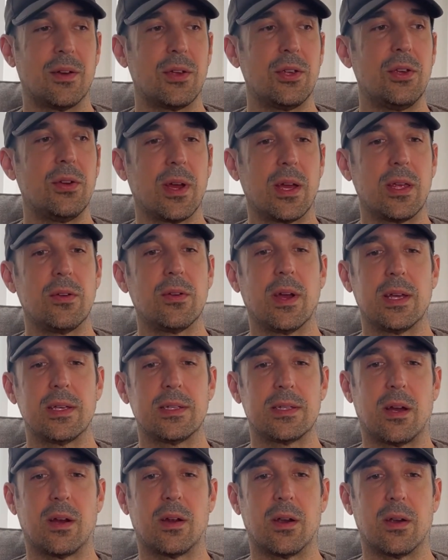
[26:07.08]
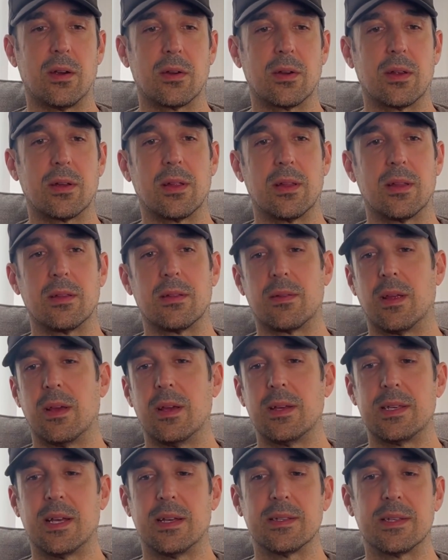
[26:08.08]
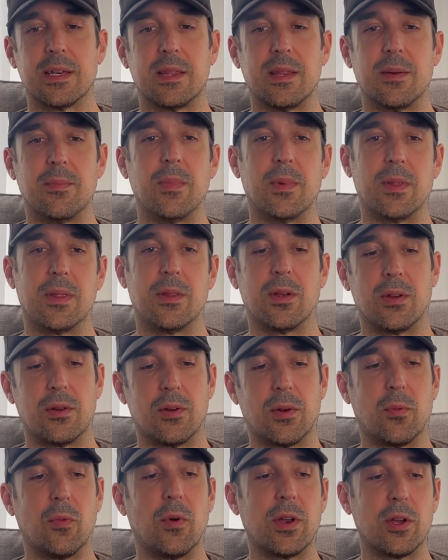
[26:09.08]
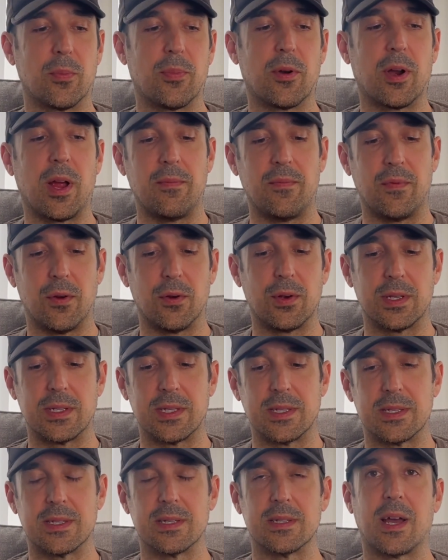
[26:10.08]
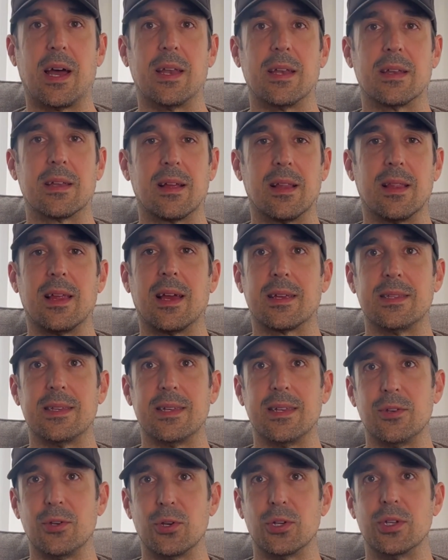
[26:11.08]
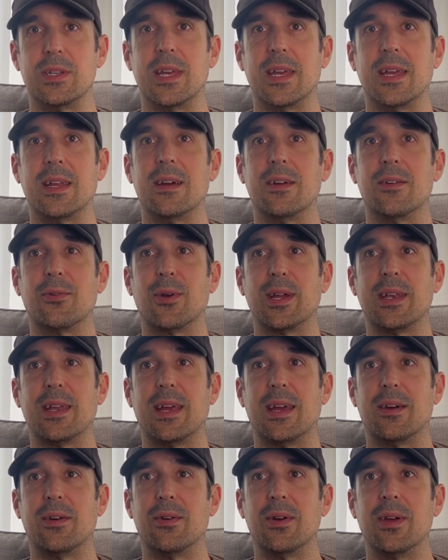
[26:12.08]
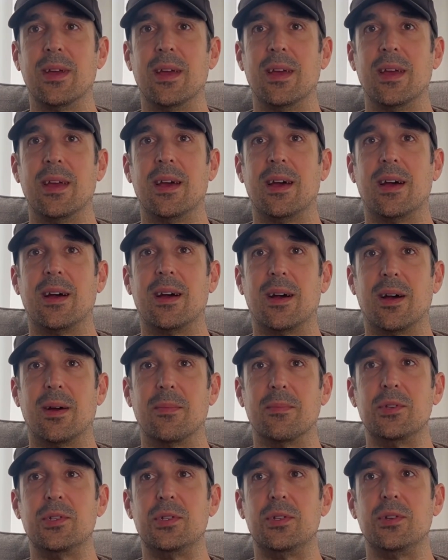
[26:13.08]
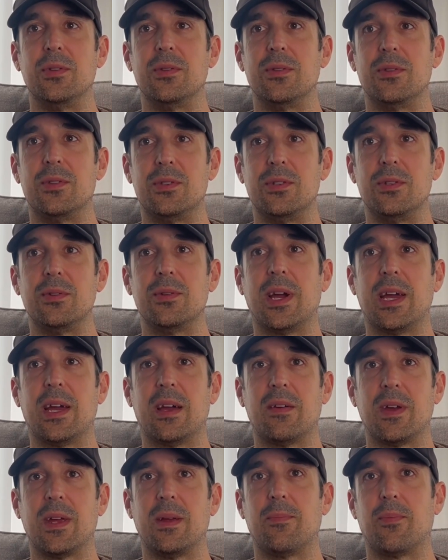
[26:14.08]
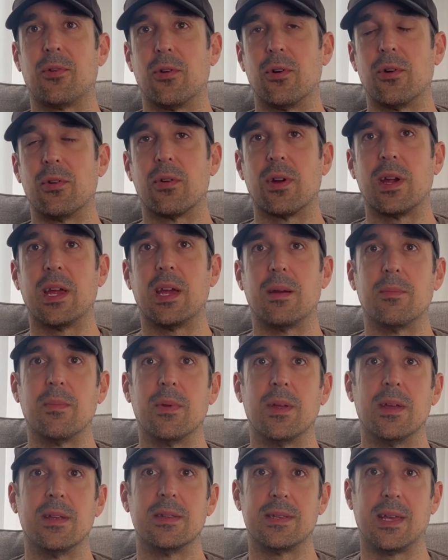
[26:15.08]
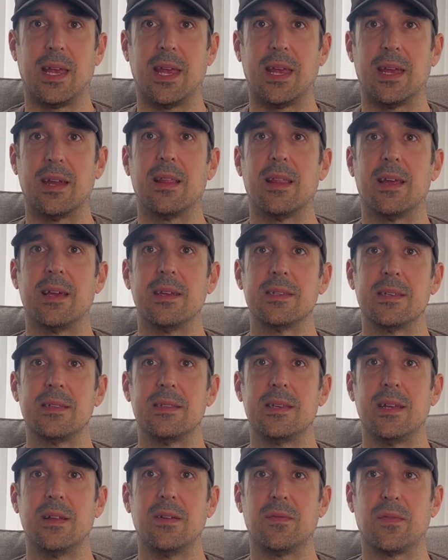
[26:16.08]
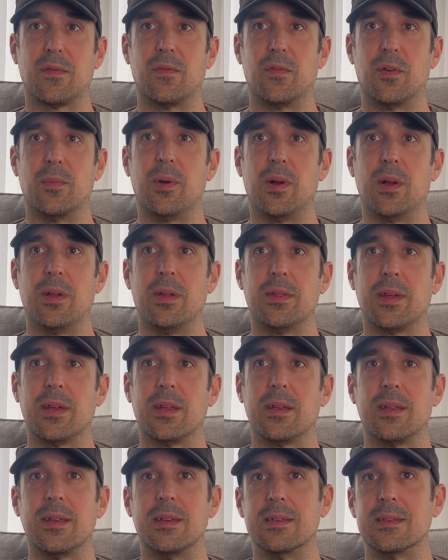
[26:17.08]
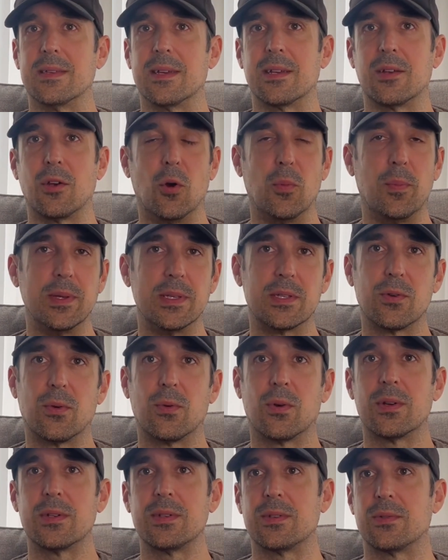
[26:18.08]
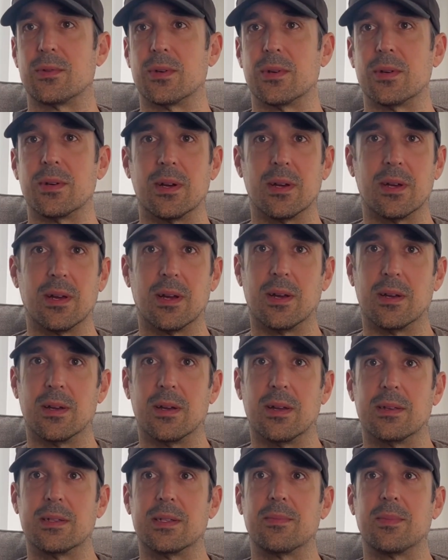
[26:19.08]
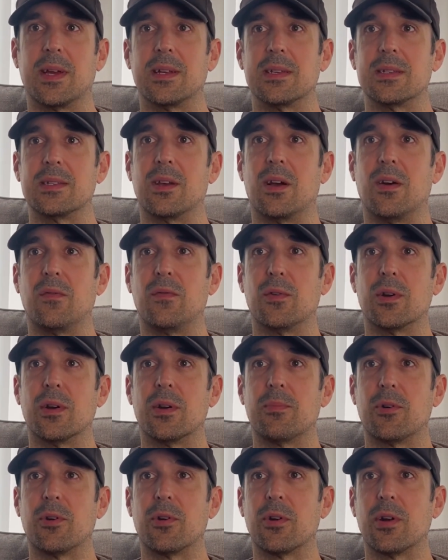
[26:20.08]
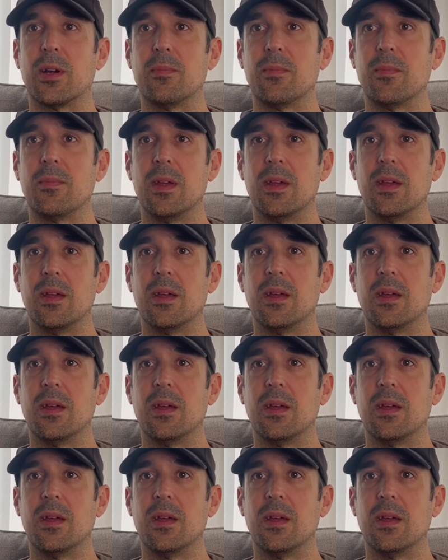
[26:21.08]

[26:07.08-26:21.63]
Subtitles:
So you guys are sounds like your one of your prime focuses is on collecting good data right now. Do you have a program to analyze the data for football that is like open source or some kind of software program?